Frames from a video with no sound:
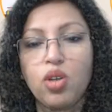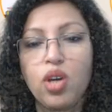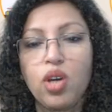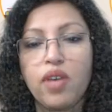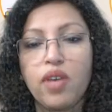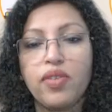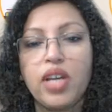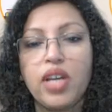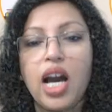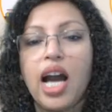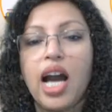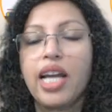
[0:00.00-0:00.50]
you
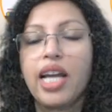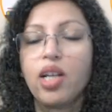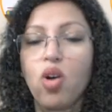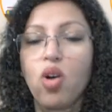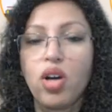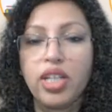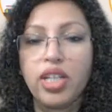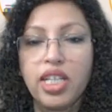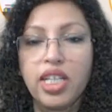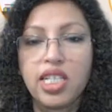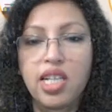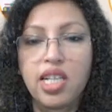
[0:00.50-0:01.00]
have the
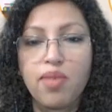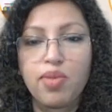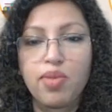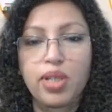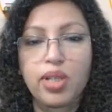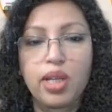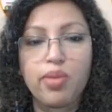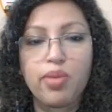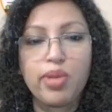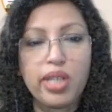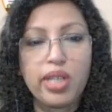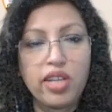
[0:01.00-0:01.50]
Iconic
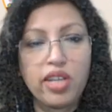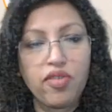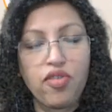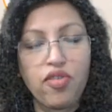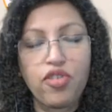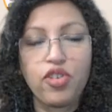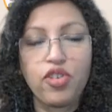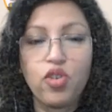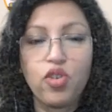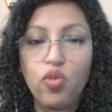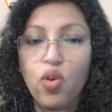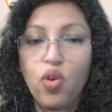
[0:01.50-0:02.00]
subscription. If
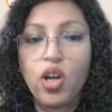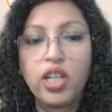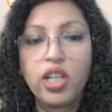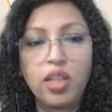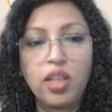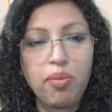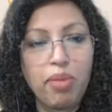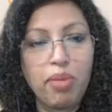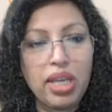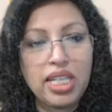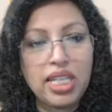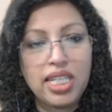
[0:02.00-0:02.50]
you want the
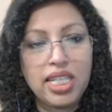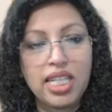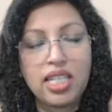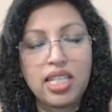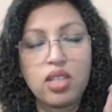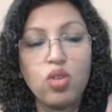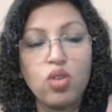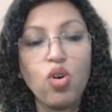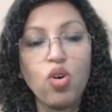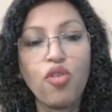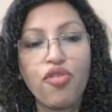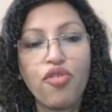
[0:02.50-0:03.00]
basics
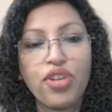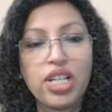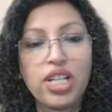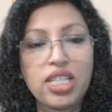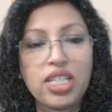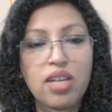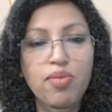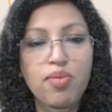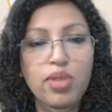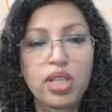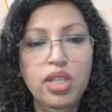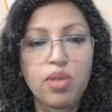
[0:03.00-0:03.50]
no frill
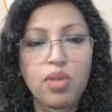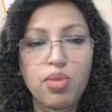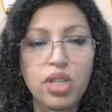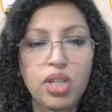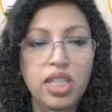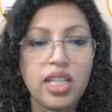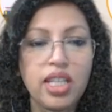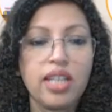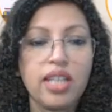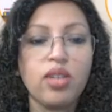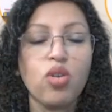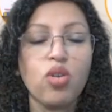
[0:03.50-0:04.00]

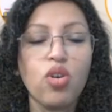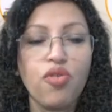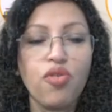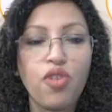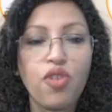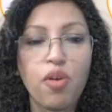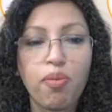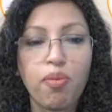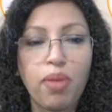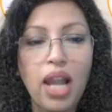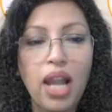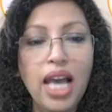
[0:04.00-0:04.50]
subscription, then go
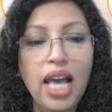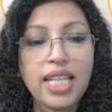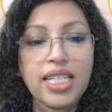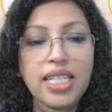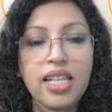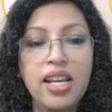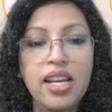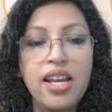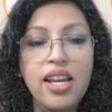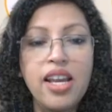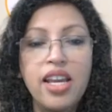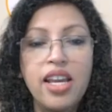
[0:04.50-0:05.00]
for Plus.
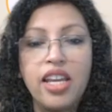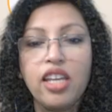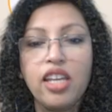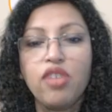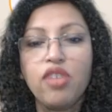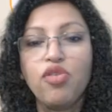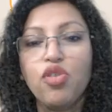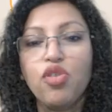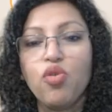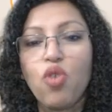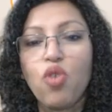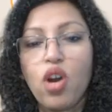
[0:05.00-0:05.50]

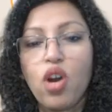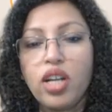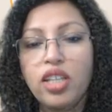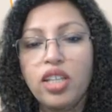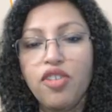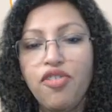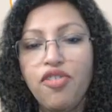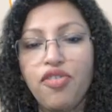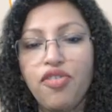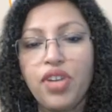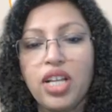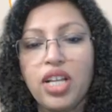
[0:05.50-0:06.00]
If you want
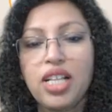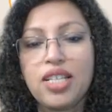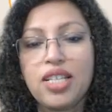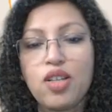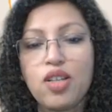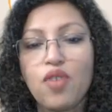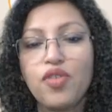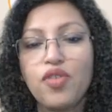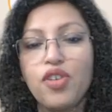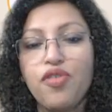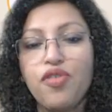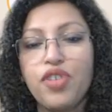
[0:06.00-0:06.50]
the frills
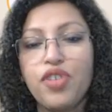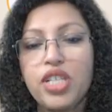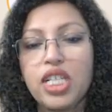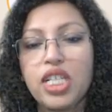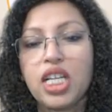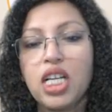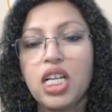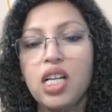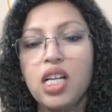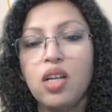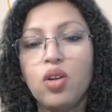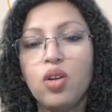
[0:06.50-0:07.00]
of the
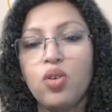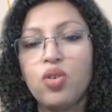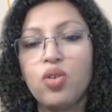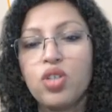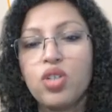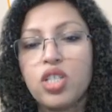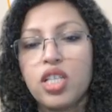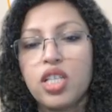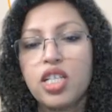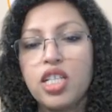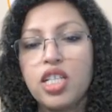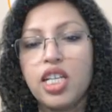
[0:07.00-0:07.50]
physical
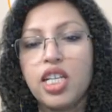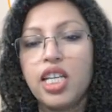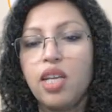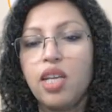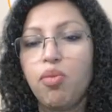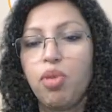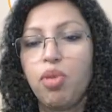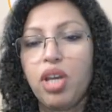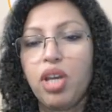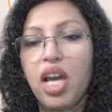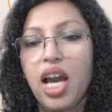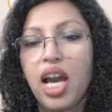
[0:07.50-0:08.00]
notes, the
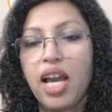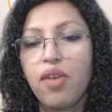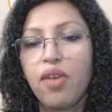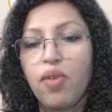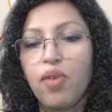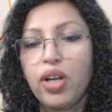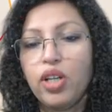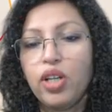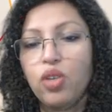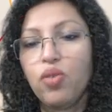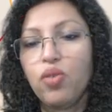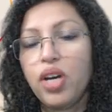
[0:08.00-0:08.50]
GDPI,
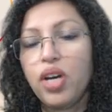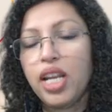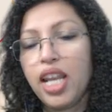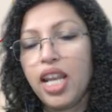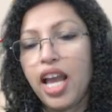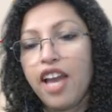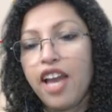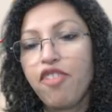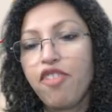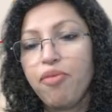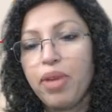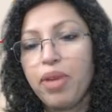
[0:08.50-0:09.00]
one-to-one
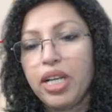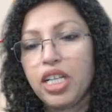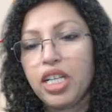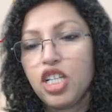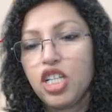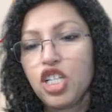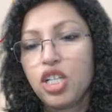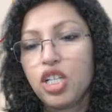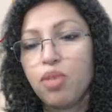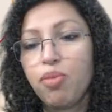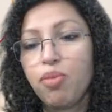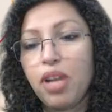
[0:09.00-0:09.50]
live
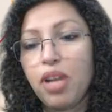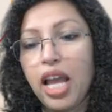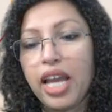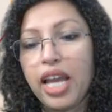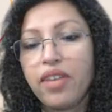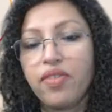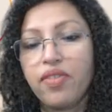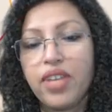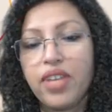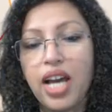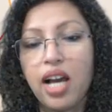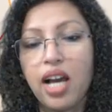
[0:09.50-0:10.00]
mentorship,
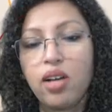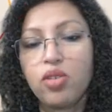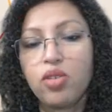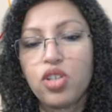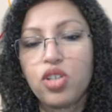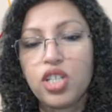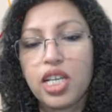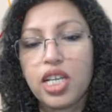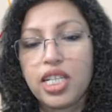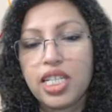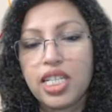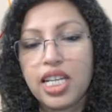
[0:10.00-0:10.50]
live doubts,
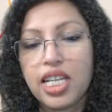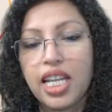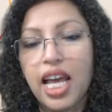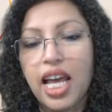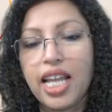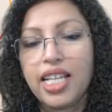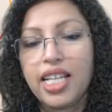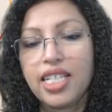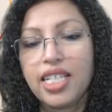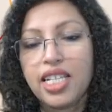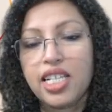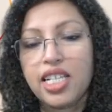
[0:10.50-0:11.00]
test
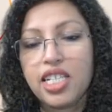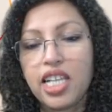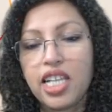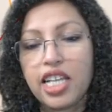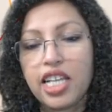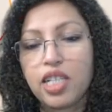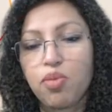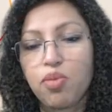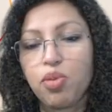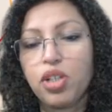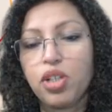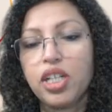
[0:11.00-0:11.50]
analysis,
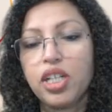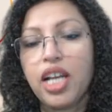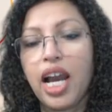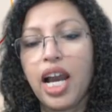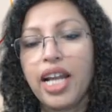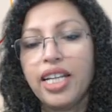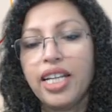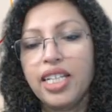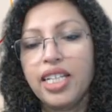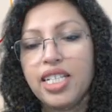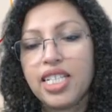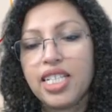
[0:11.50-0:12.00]
expert
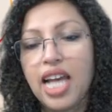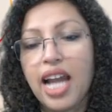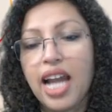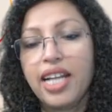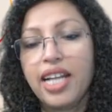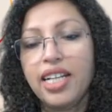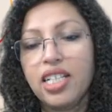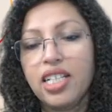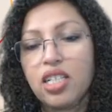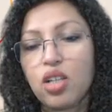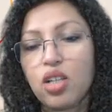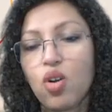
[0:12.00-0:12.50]
guidance
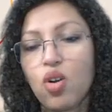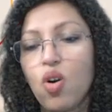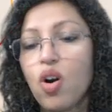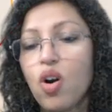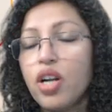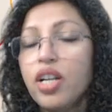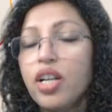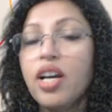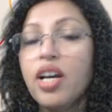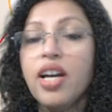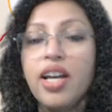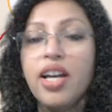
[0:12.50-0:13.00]
and
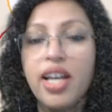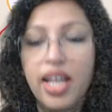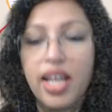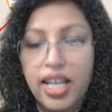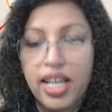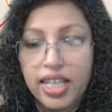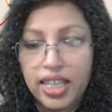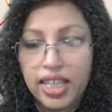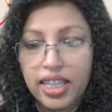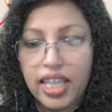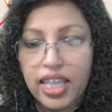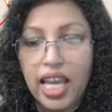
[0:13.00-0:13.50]
Discord,
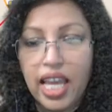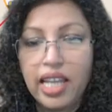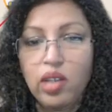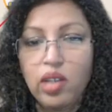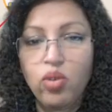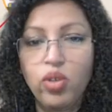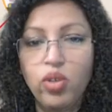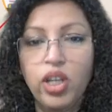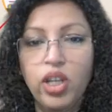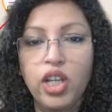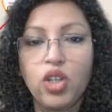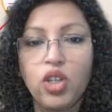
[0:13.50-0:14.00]
then
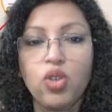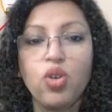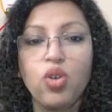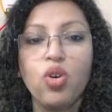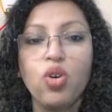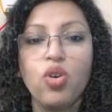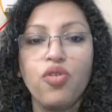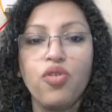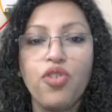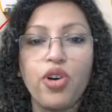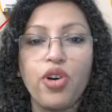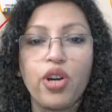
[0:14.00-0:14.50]
you need to
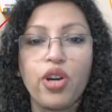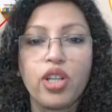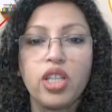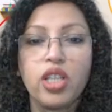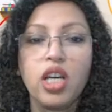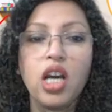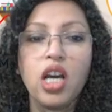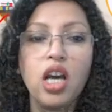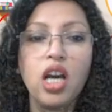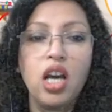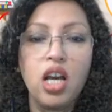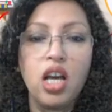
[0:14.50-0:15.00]
go for
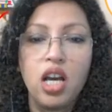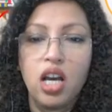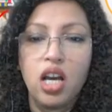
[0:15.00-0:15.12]
the